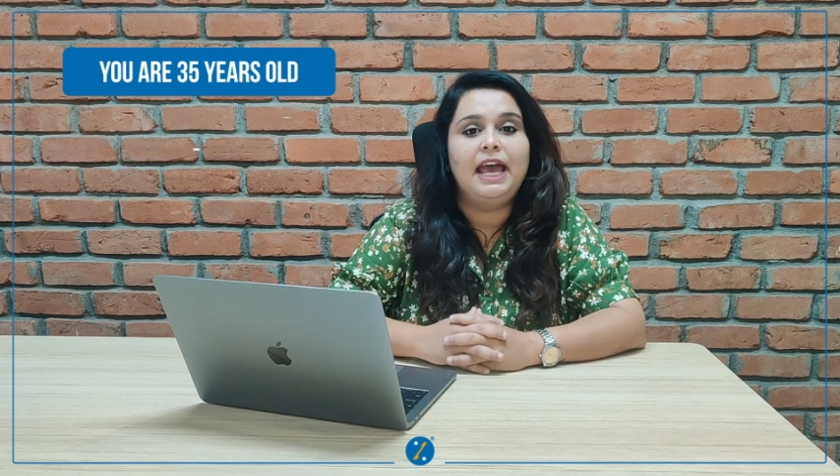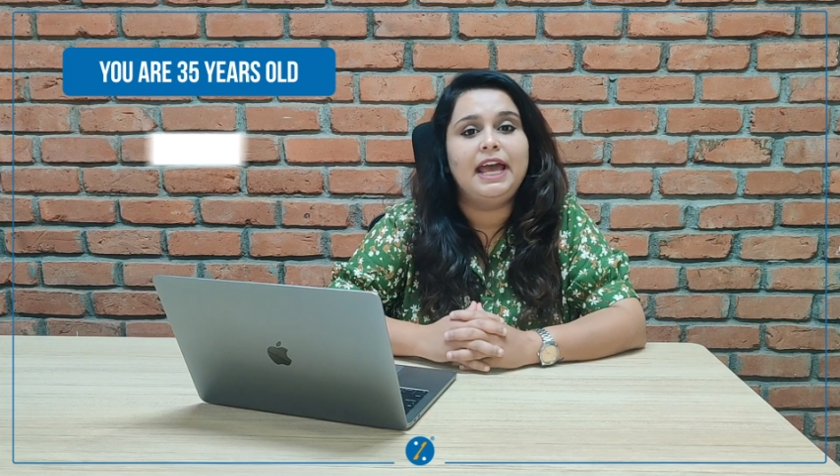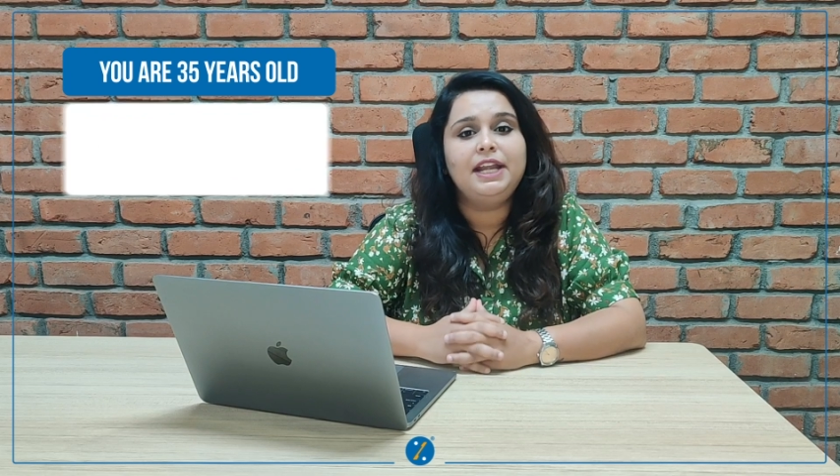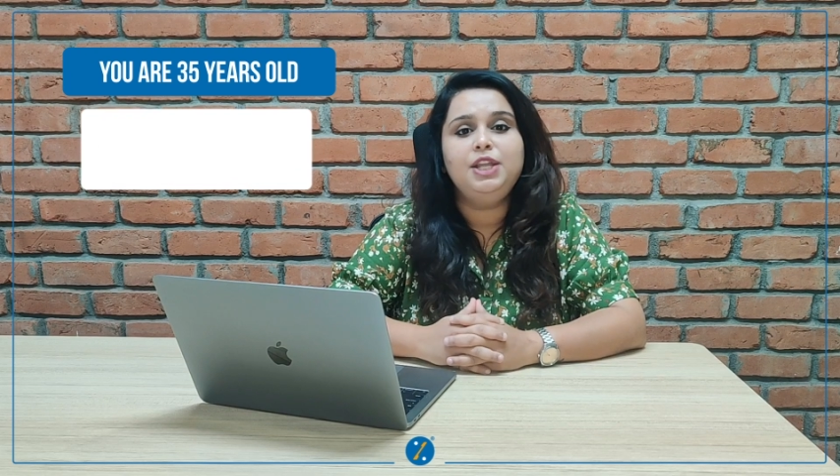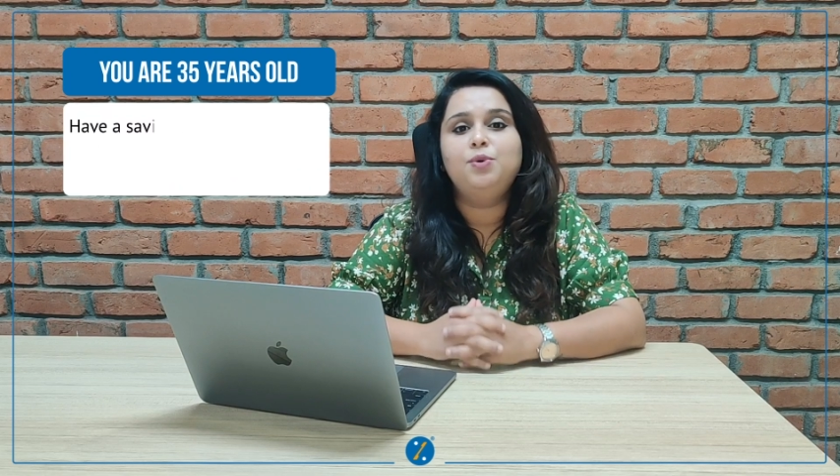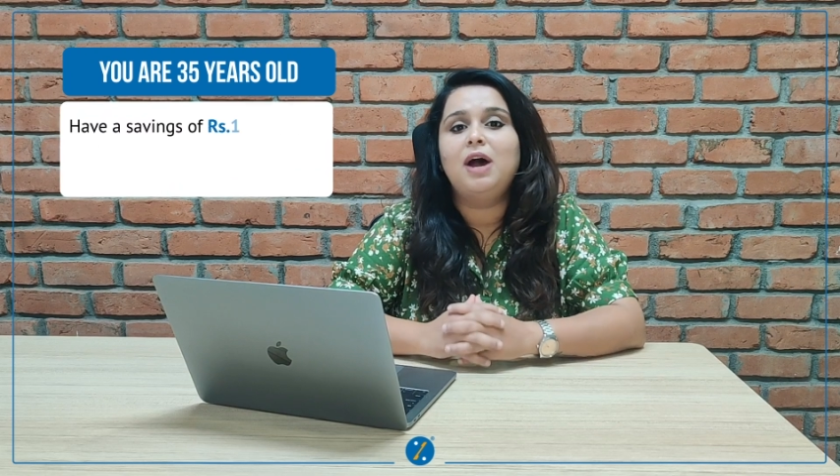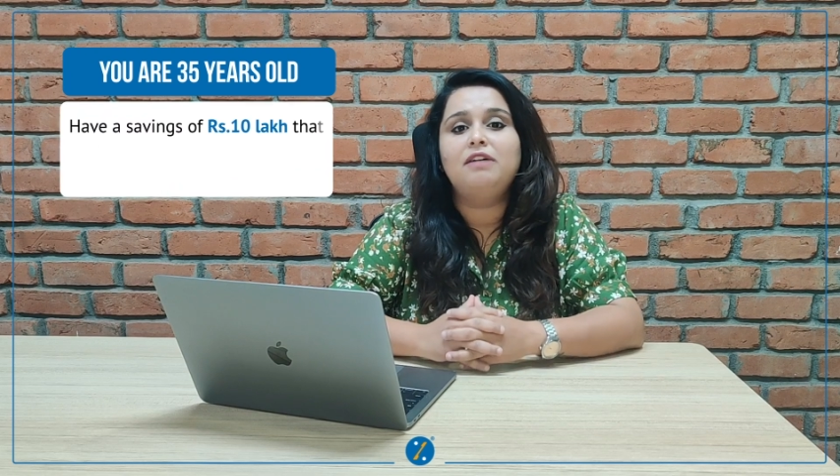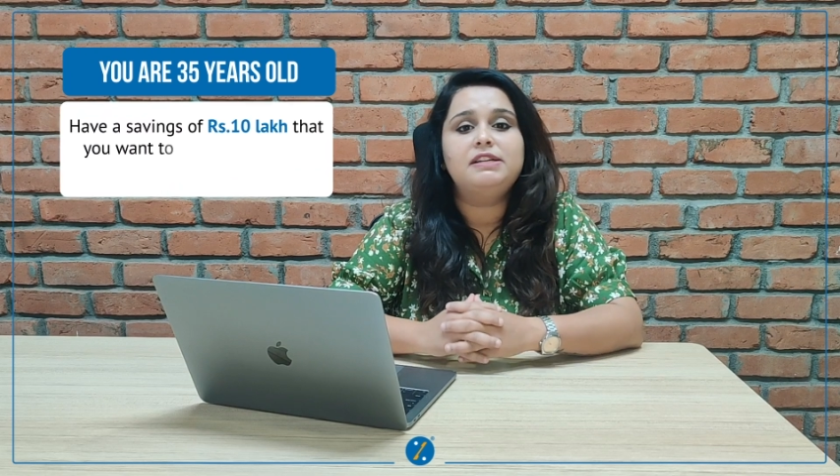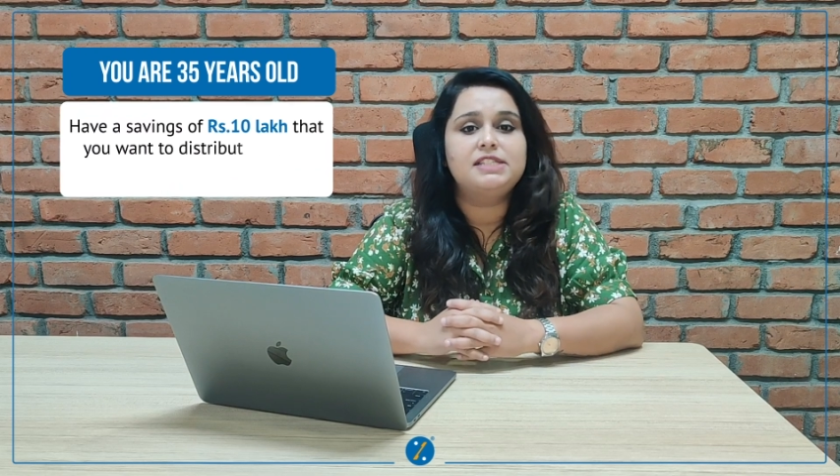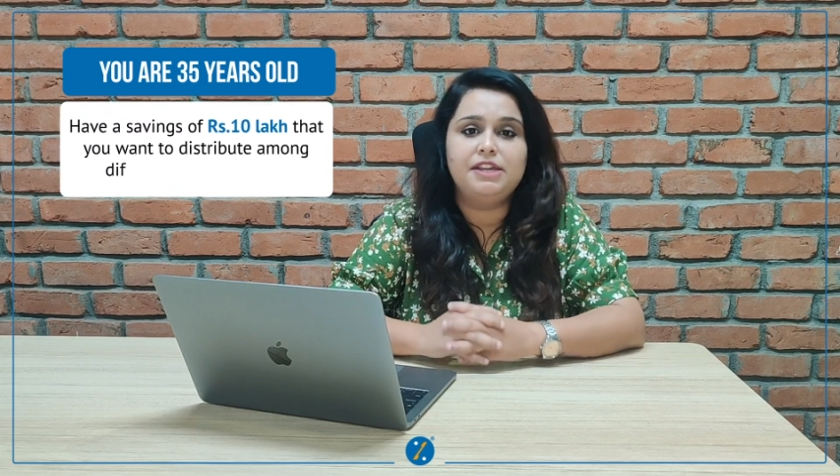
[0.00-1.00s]
and you
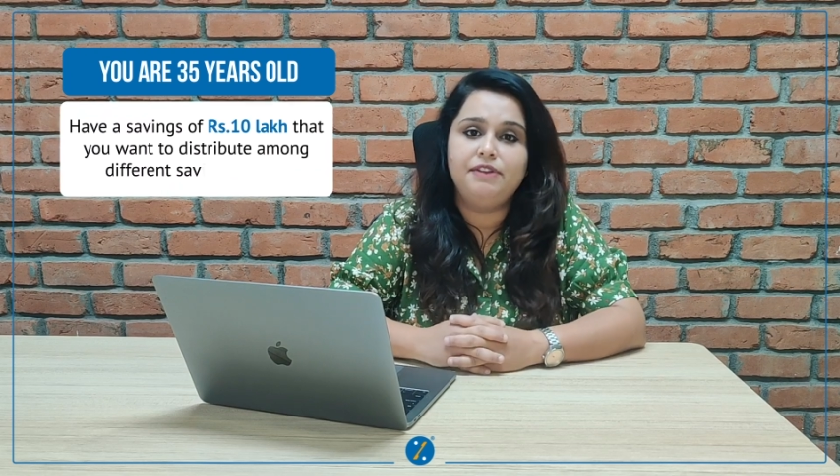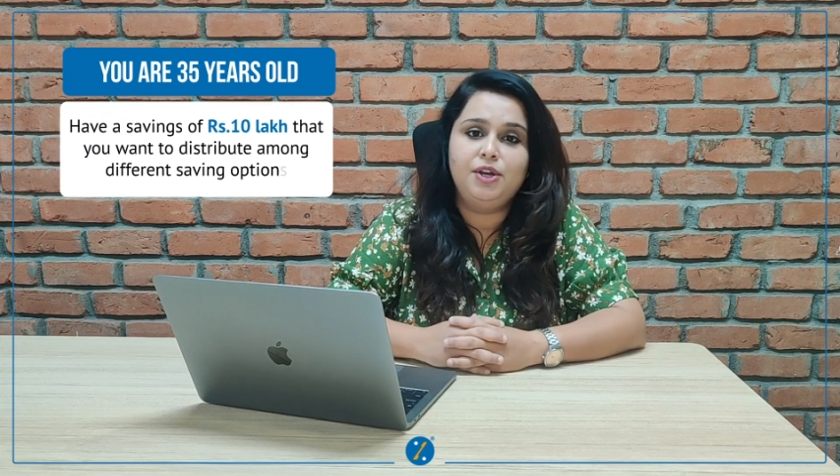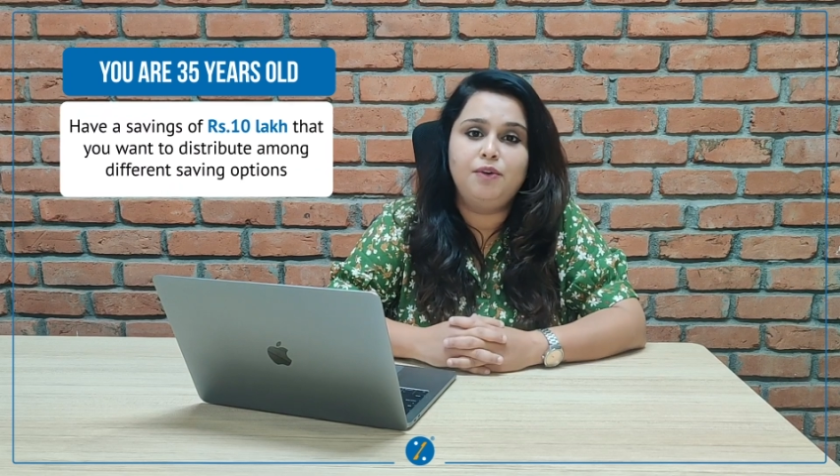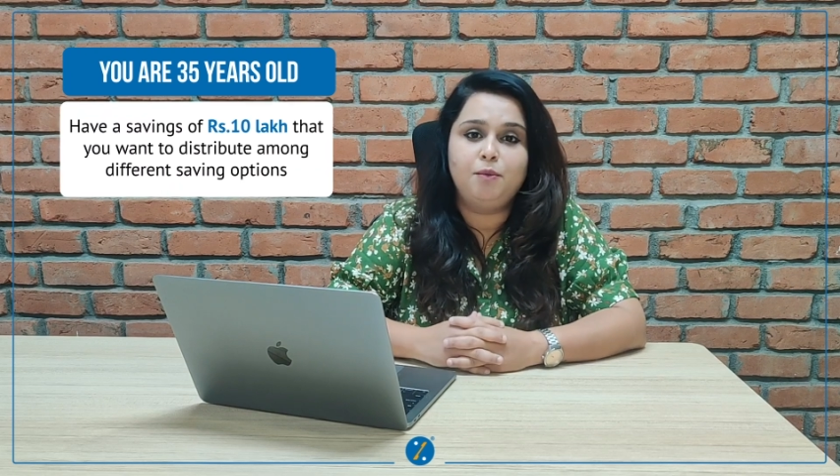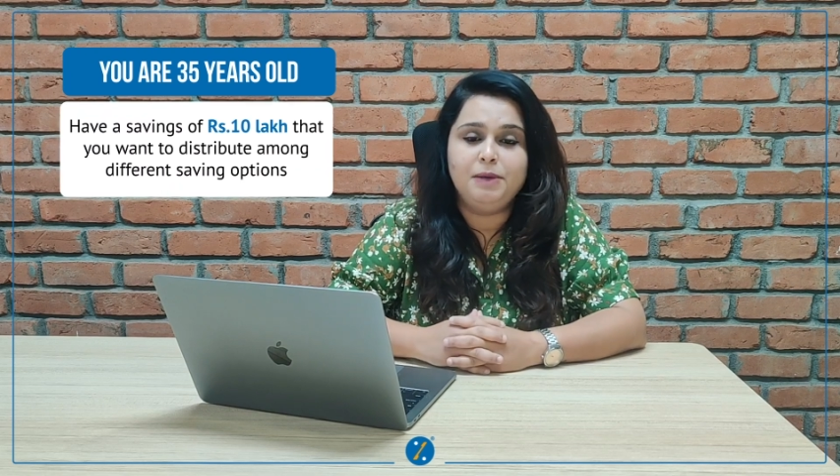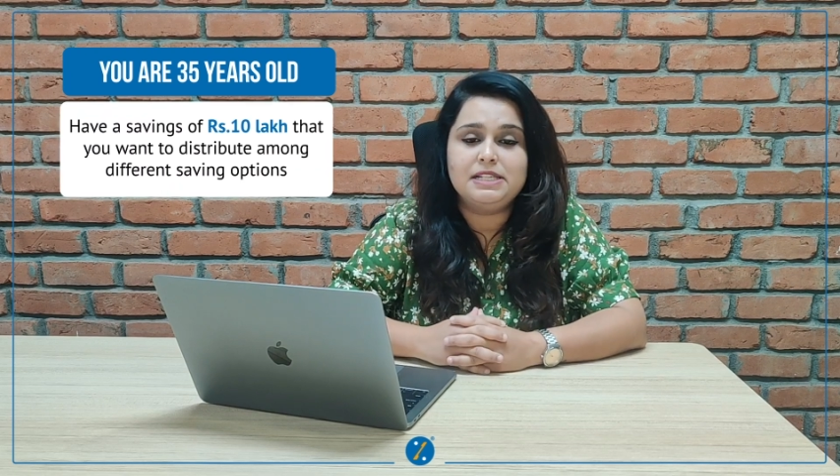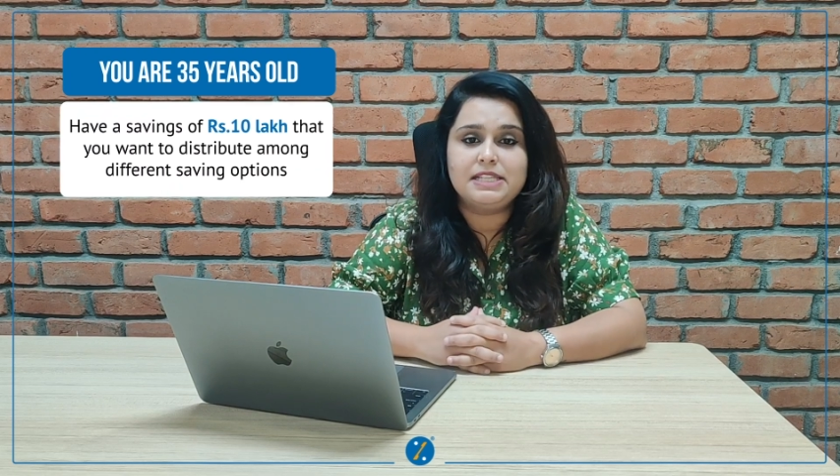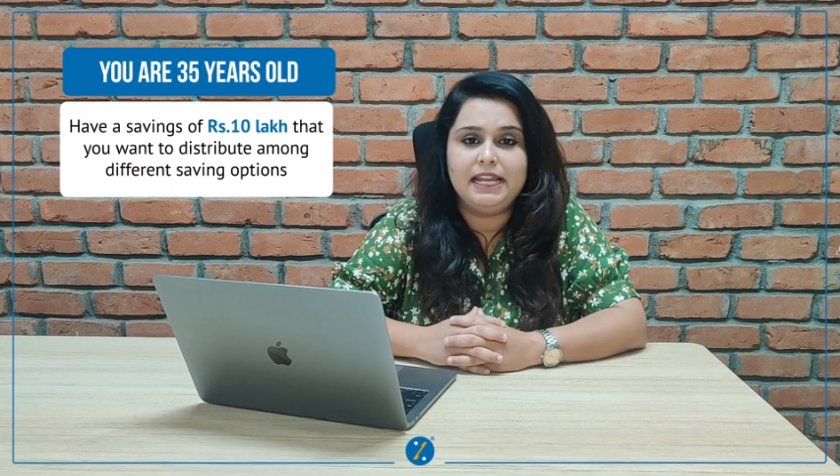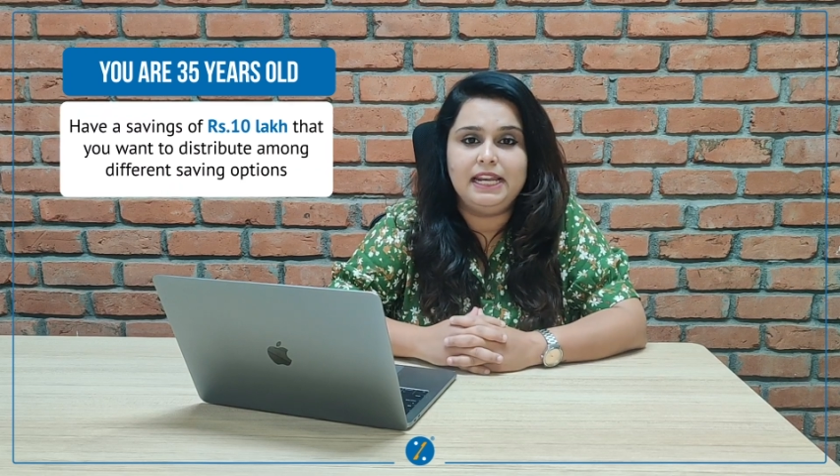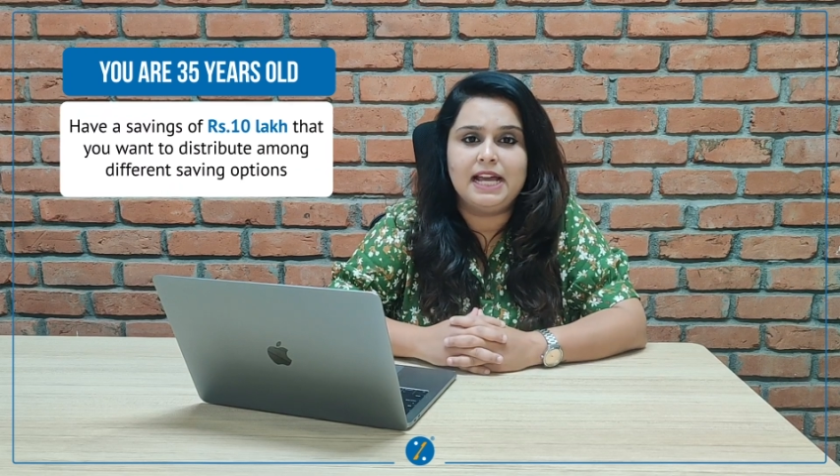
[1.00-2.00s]
have a saving of ₹10